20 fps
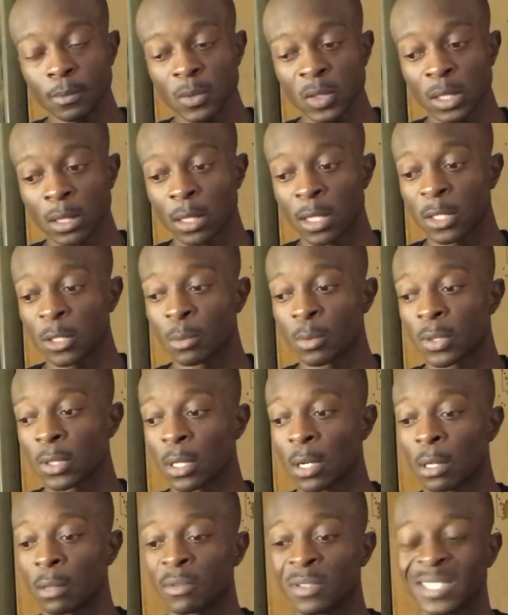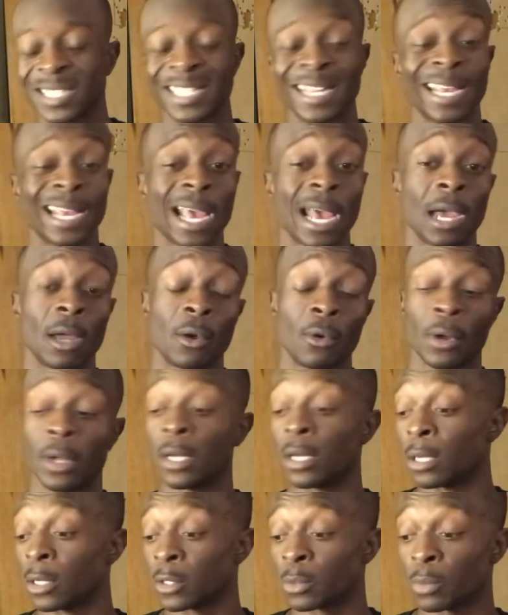customer service, and they got great
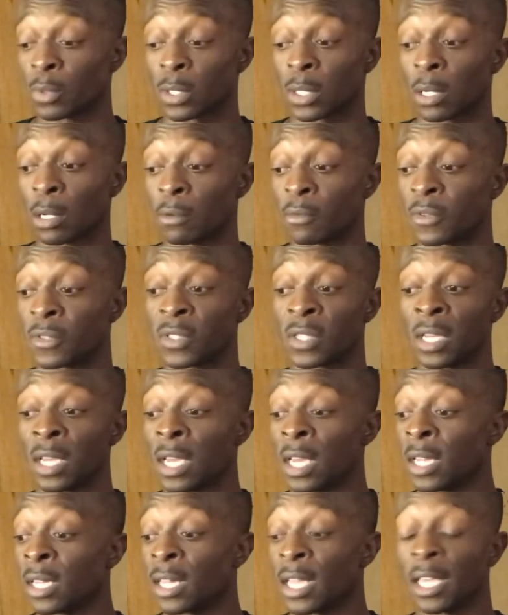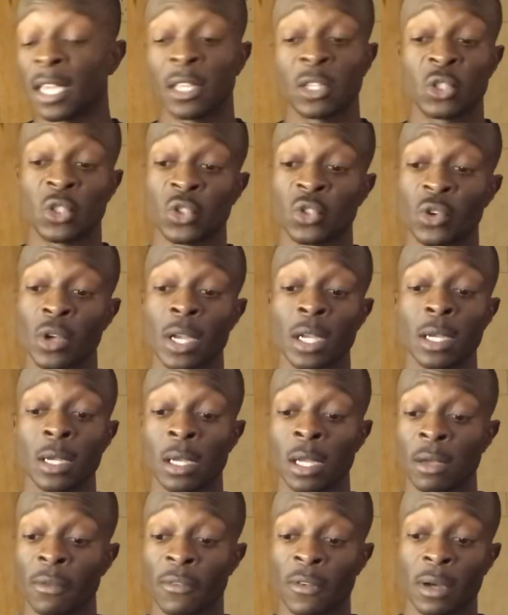customer service. They get you straight.
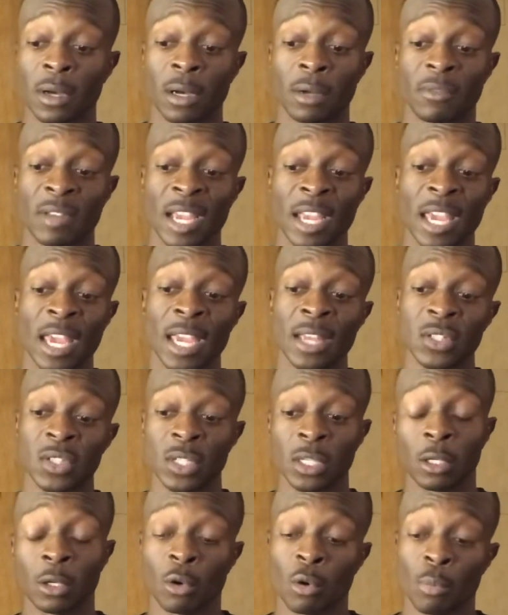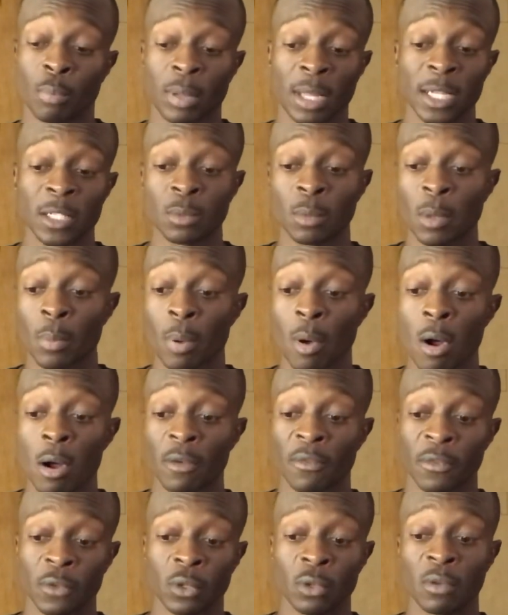If they can't send you a replacement part
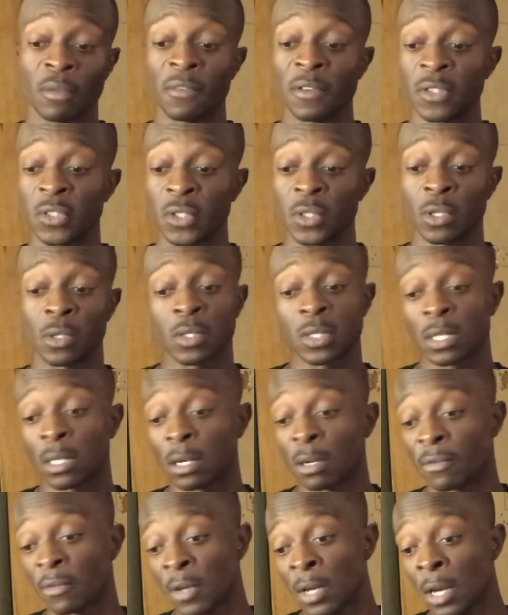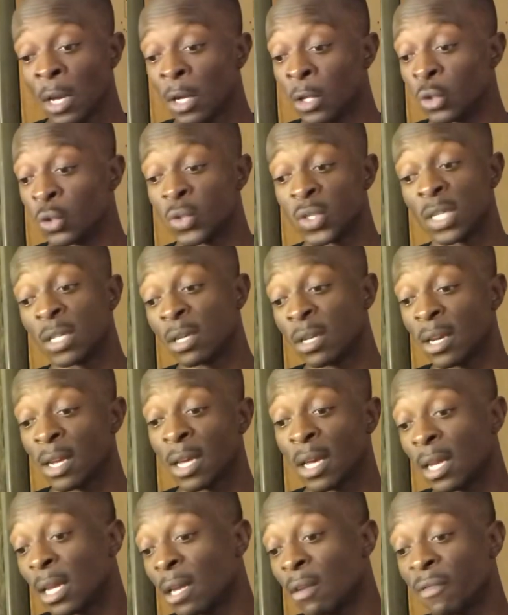for you to fix it yourself, you send it
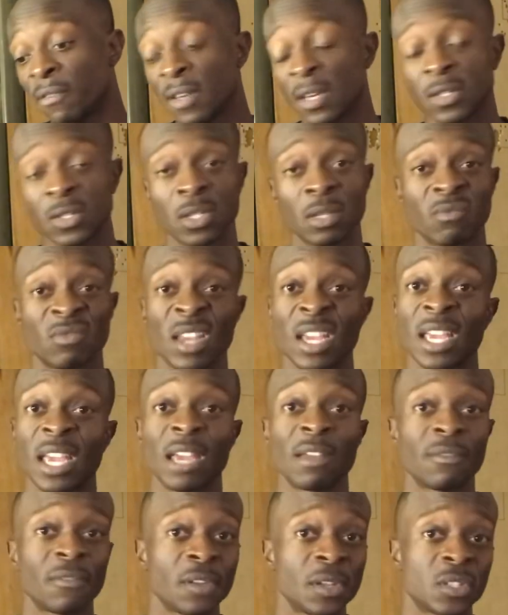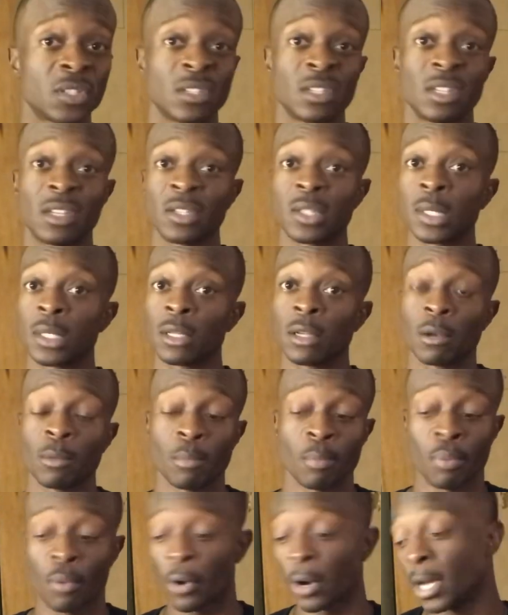in, they fix it. They can't fix it, they'll send you a
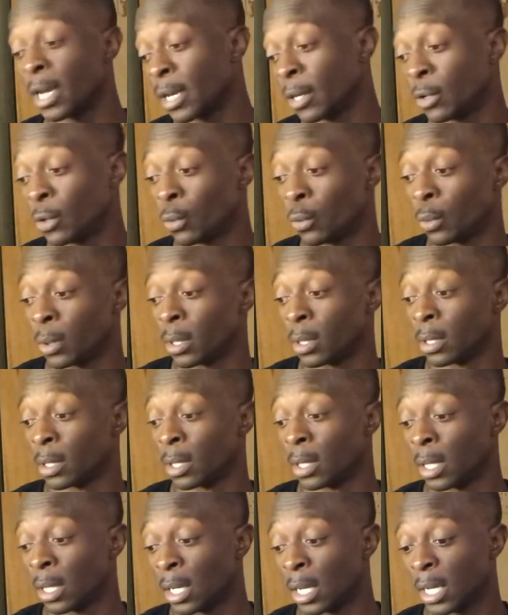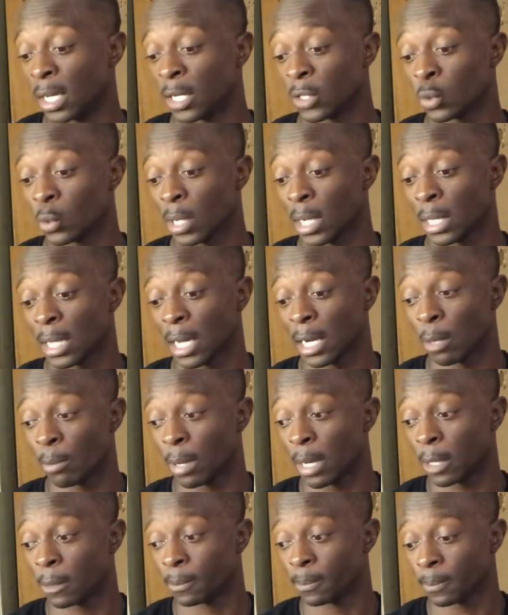brand new one. And that's what I like
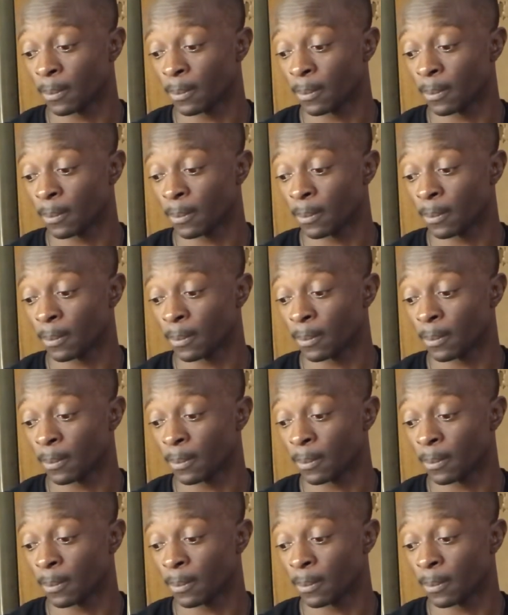about them.